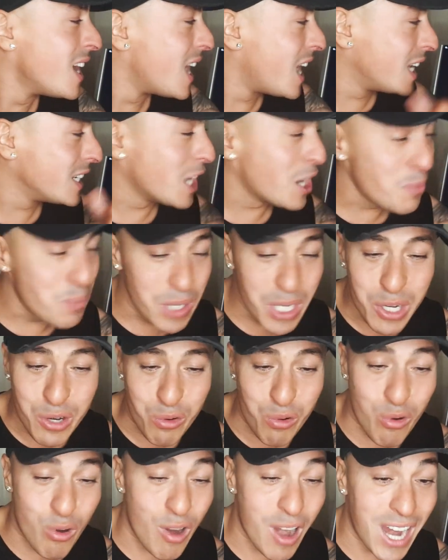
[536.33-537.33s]
and I've been
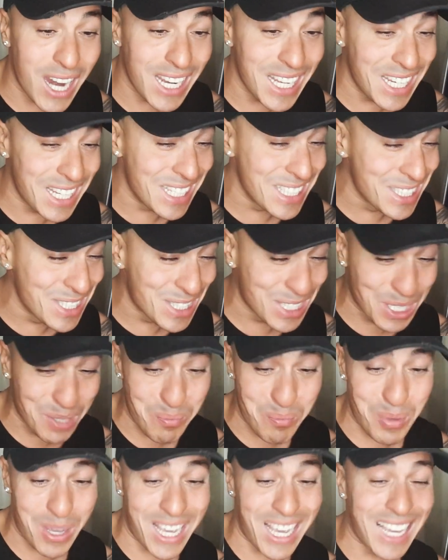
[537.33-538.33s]
crying to
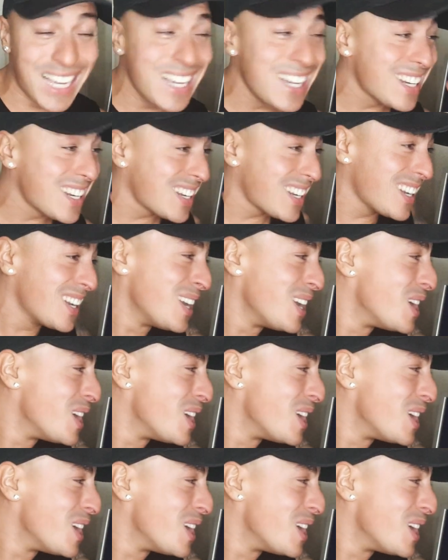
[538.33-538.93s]
Pink.